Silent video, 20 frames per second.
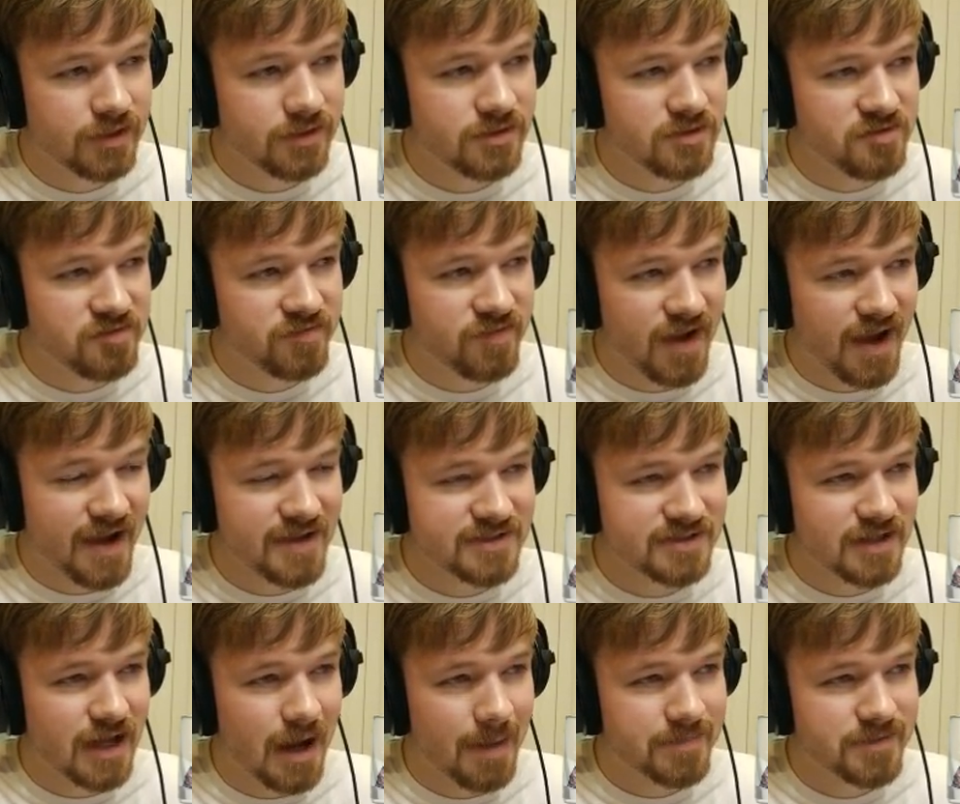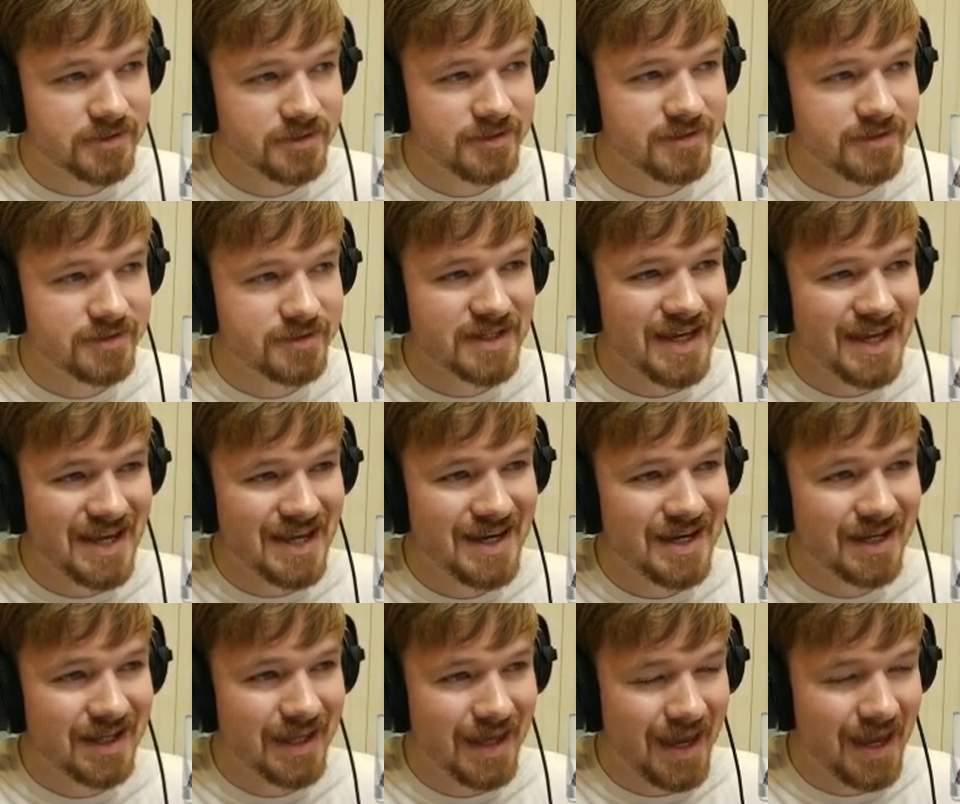can do fast options
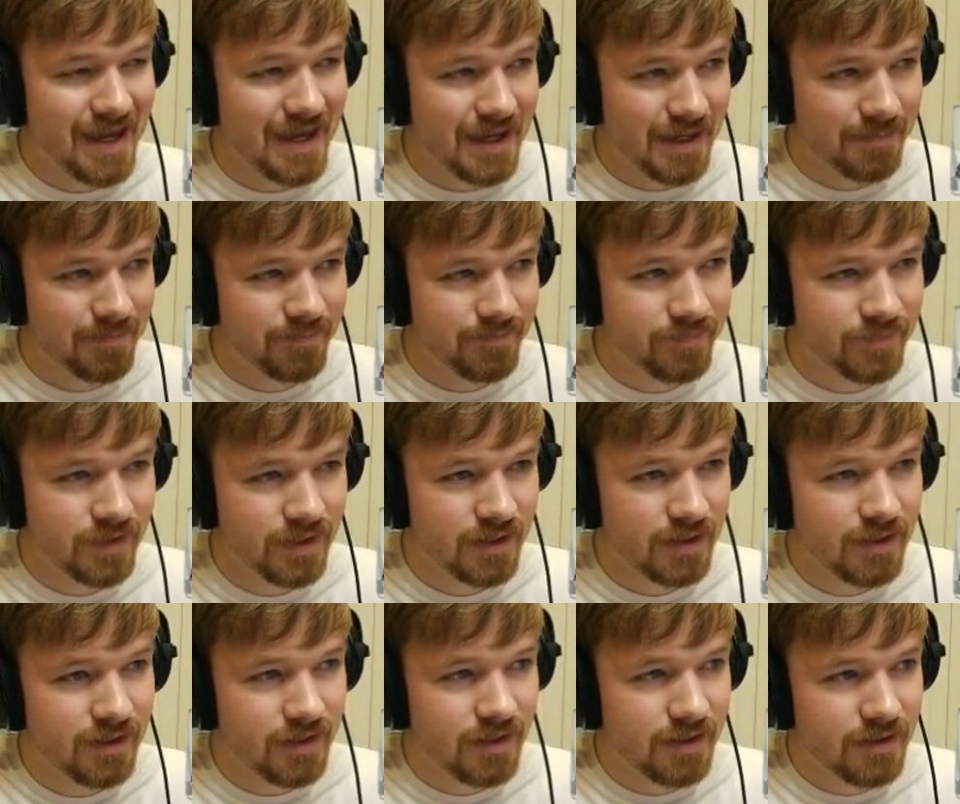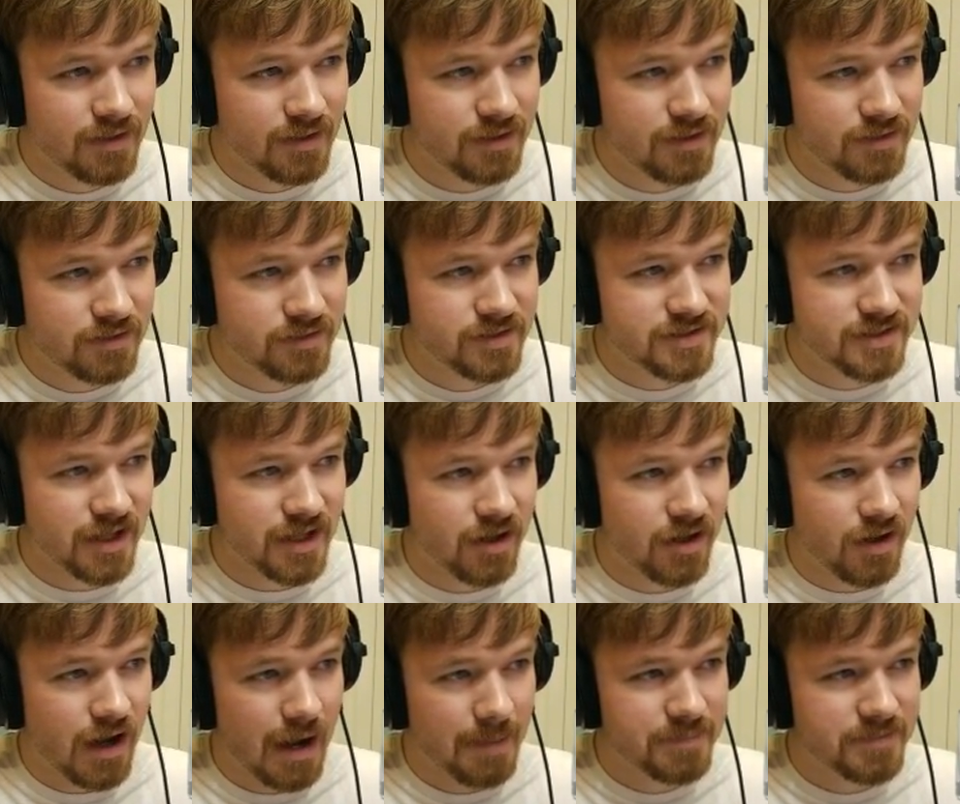in-game to set
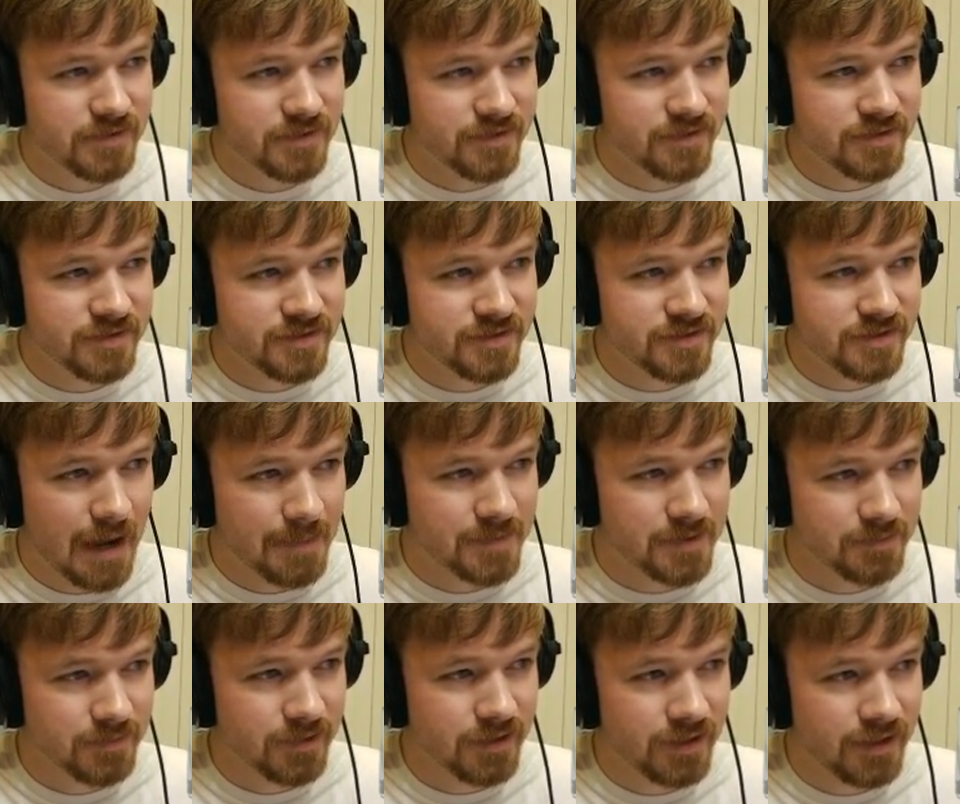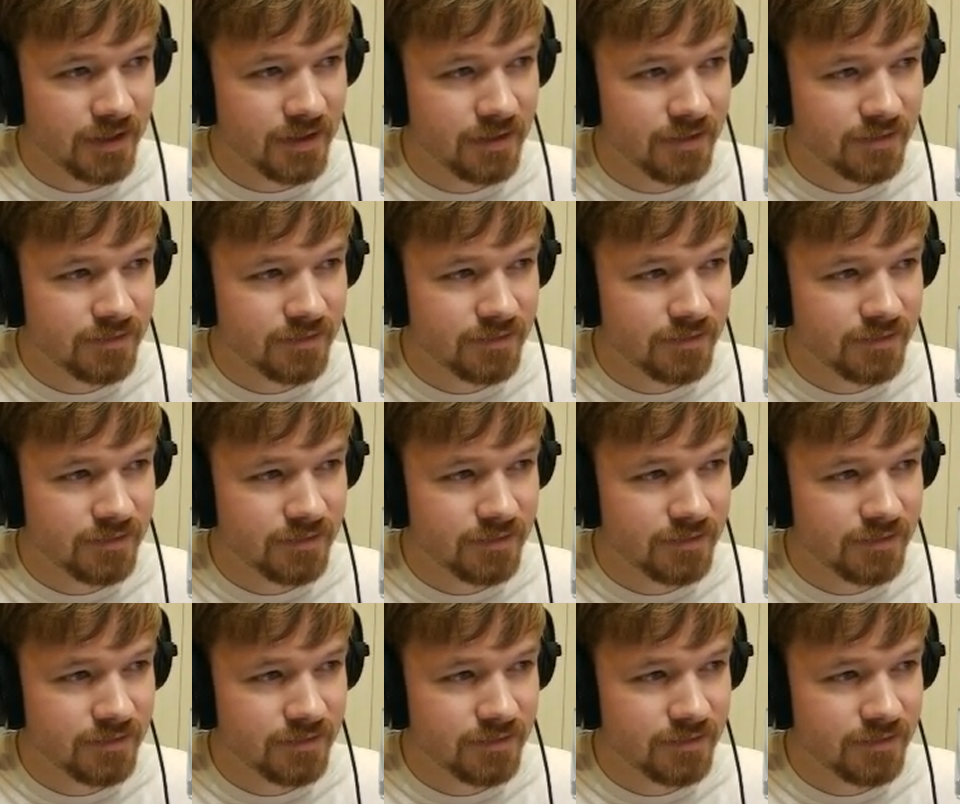our options optimally.